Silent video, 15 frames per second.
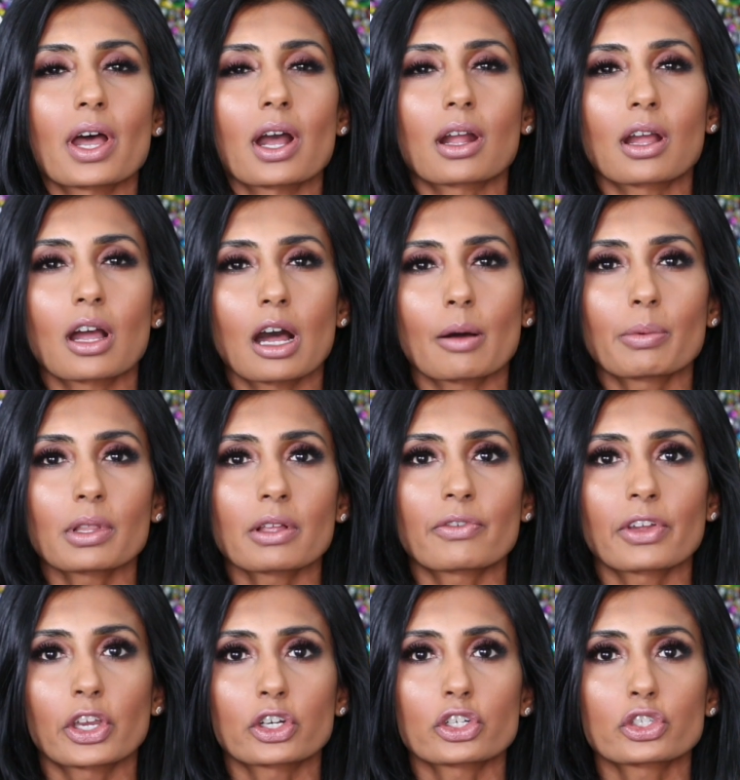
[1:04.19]
a couple
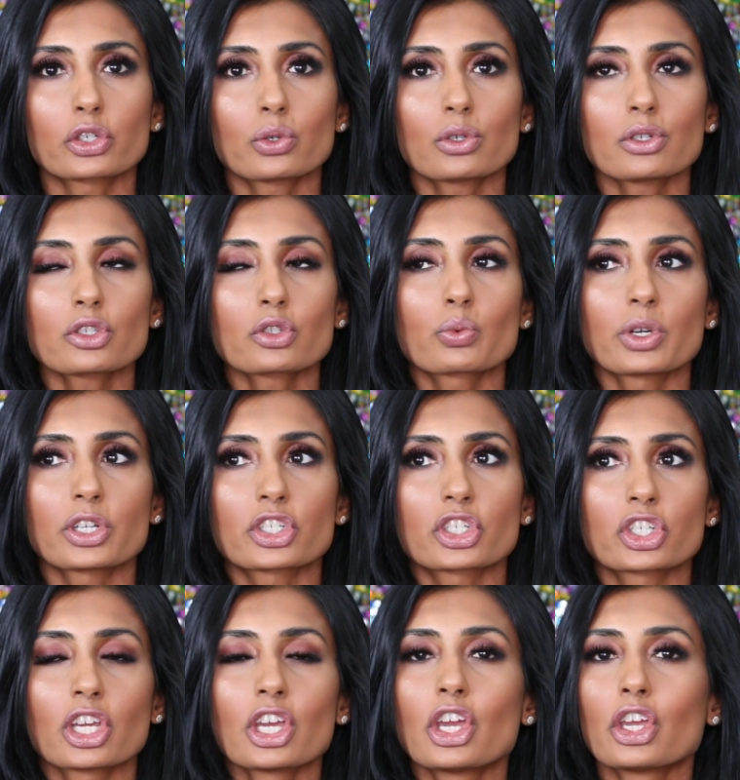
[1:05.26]
of hair tools,
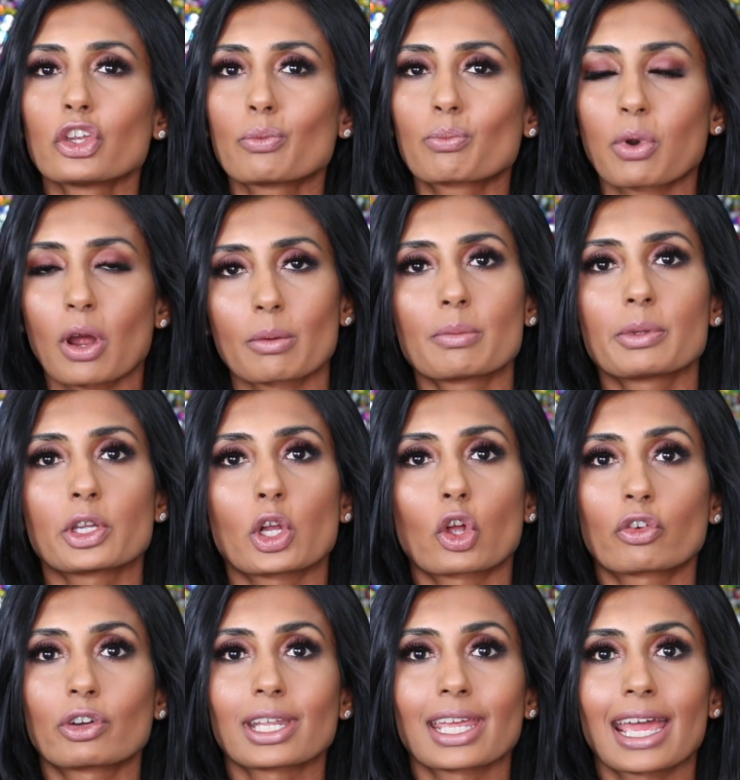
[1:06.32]
which you probably
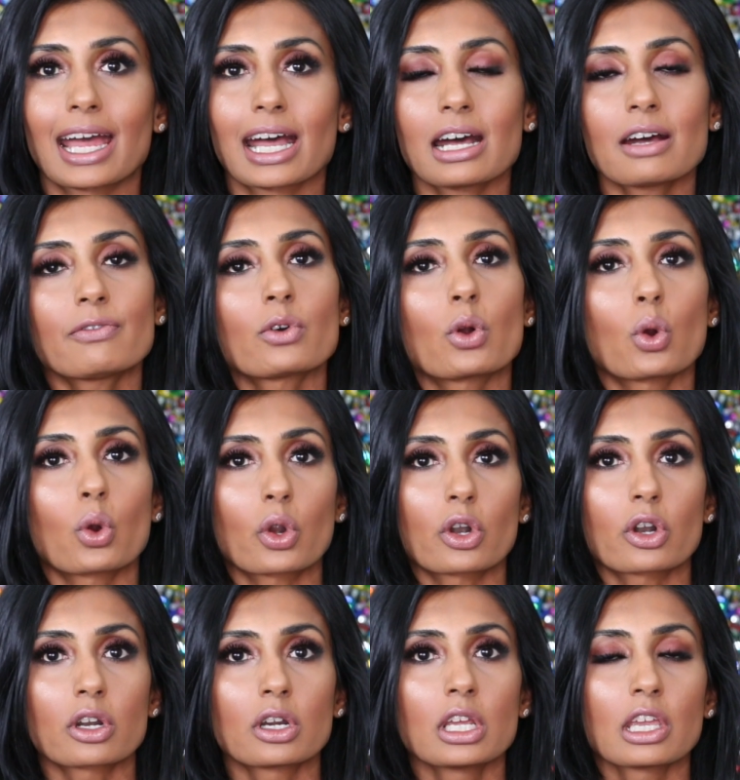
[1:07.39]
already have,
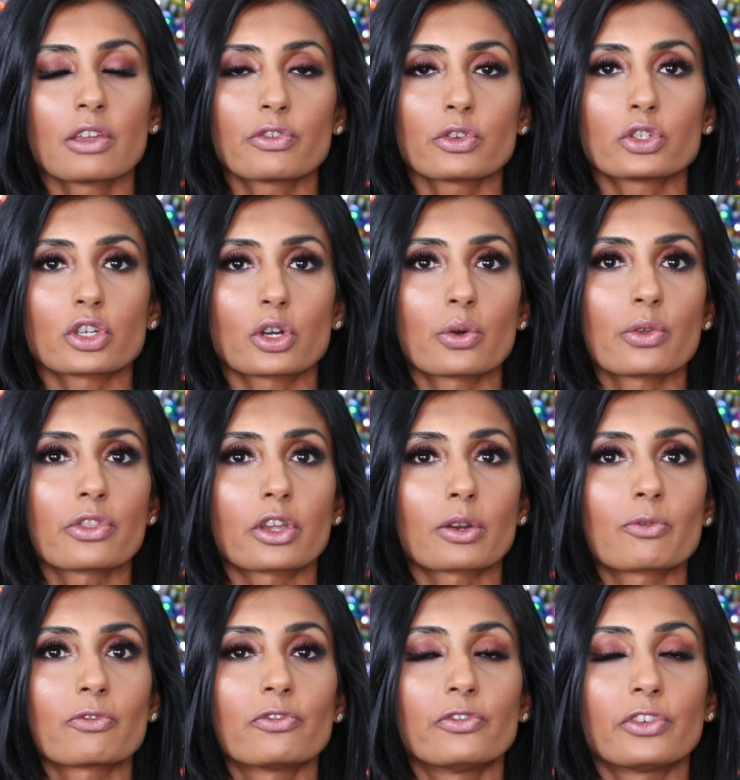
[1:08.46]
or if you don't,
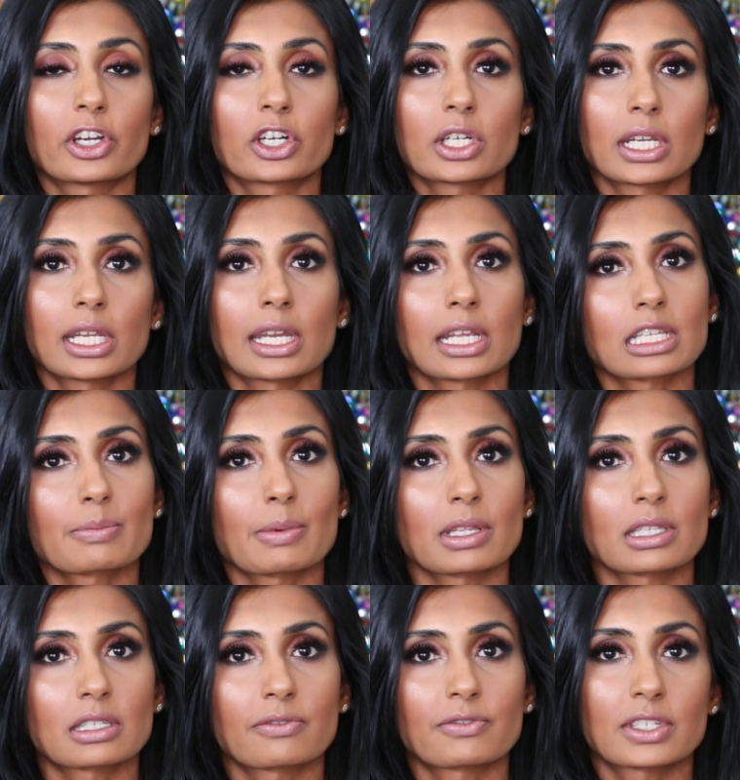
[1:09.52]
they're very
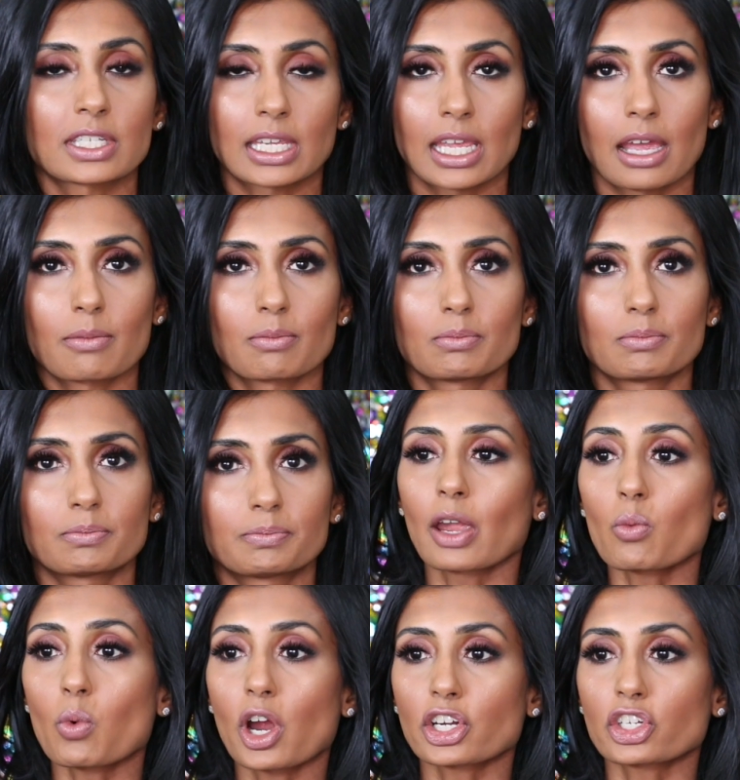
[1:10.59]
inexpensive to get.
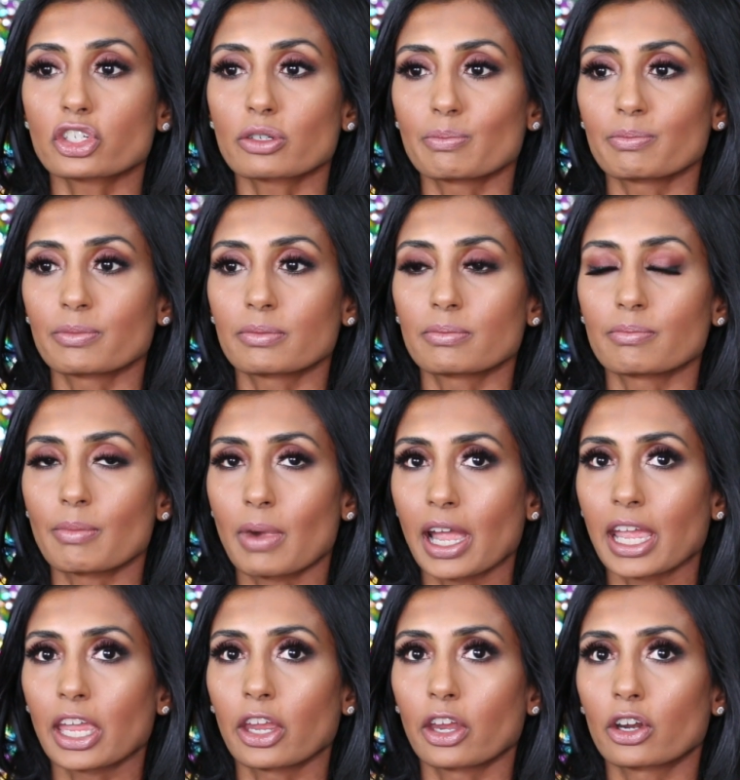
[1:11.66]
I washed my
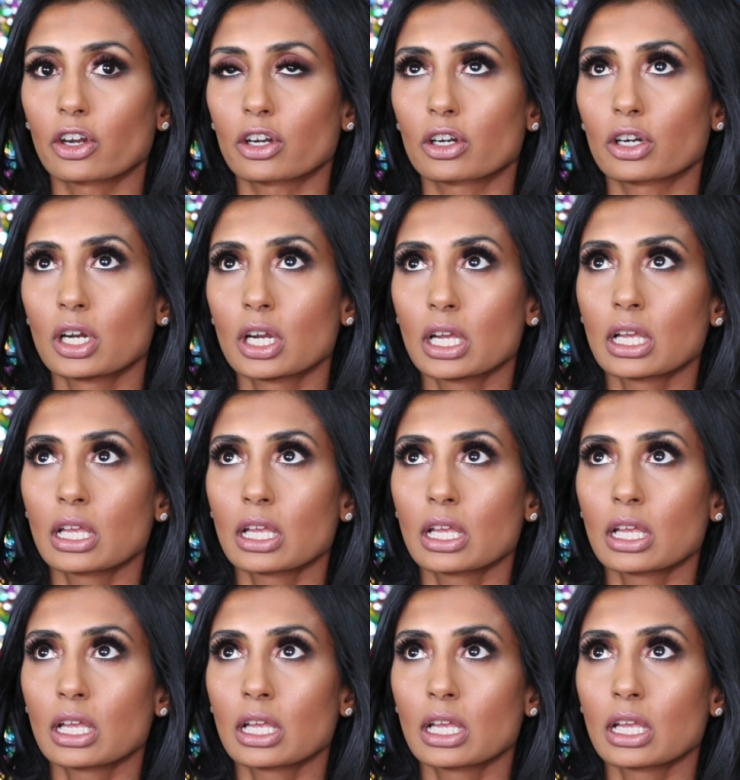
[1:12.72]
hair